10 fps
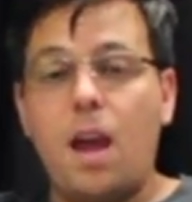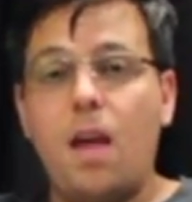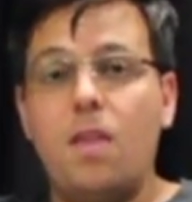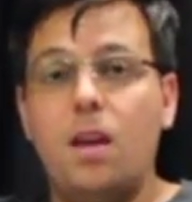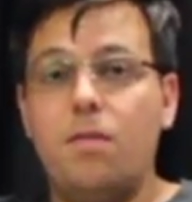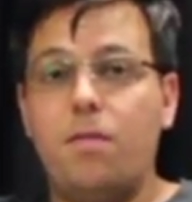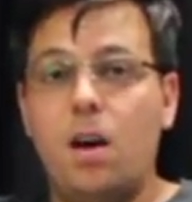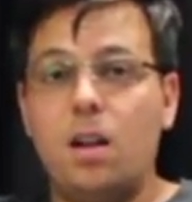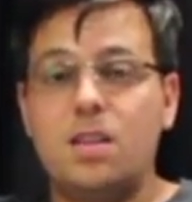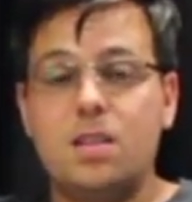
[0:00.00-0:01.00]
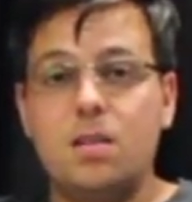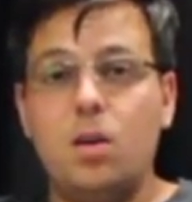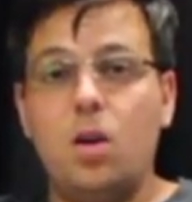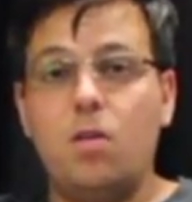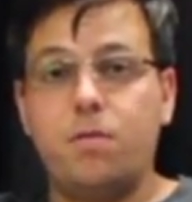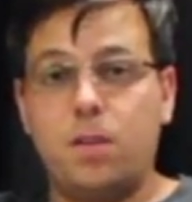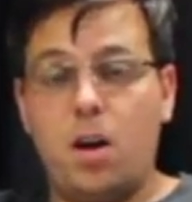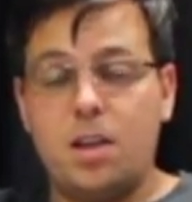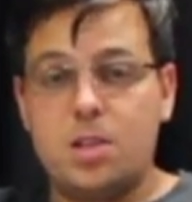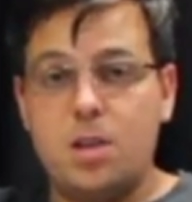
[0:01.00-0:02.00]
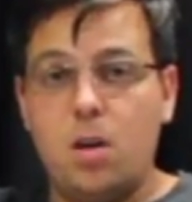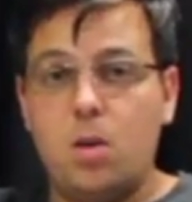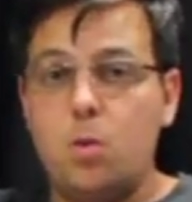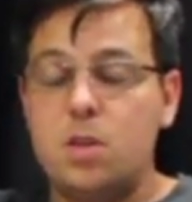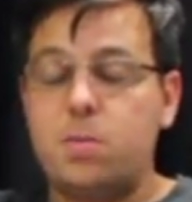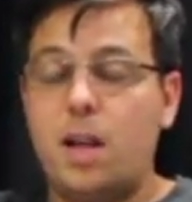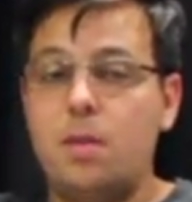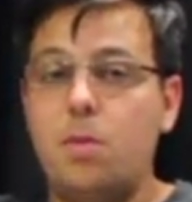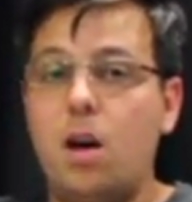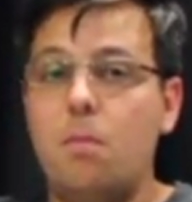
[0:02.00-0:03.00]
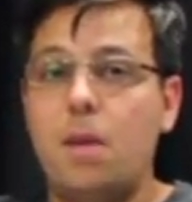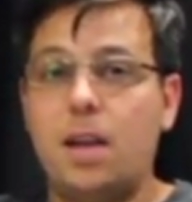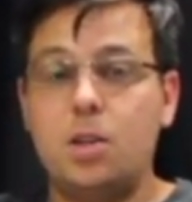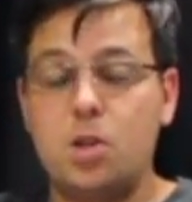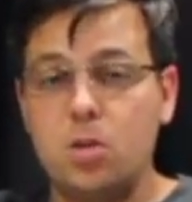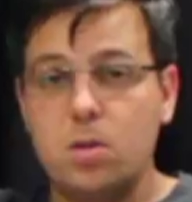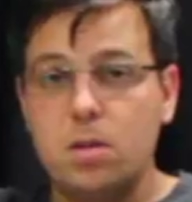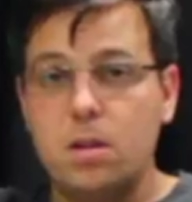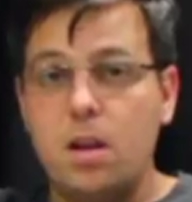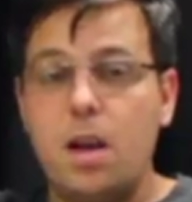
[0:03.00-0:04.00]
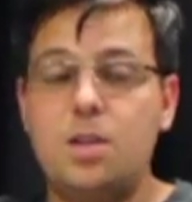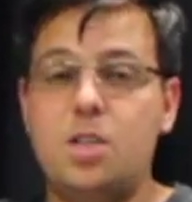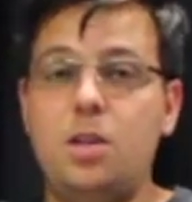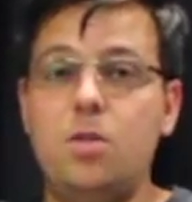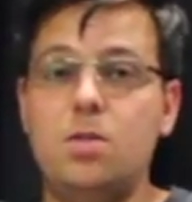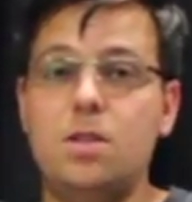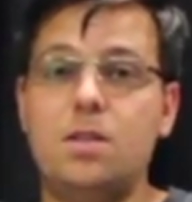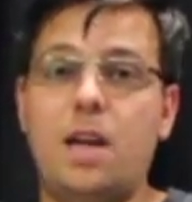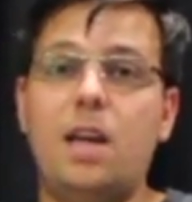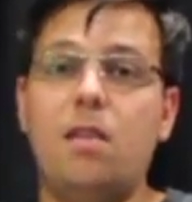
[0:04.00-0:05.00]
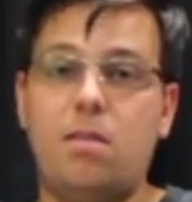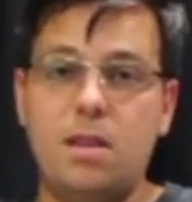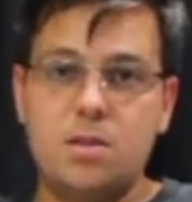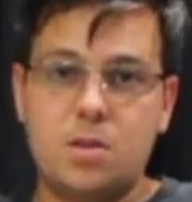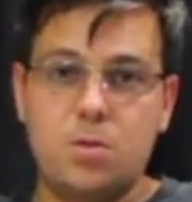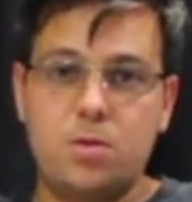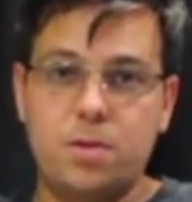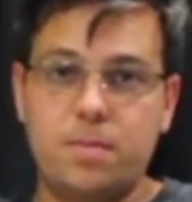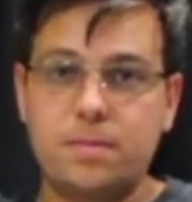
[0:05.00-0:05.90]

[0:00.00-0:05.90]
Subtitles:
And the final is Flying Snow, who is played by Maggie Cheung, and she uses a thin sword.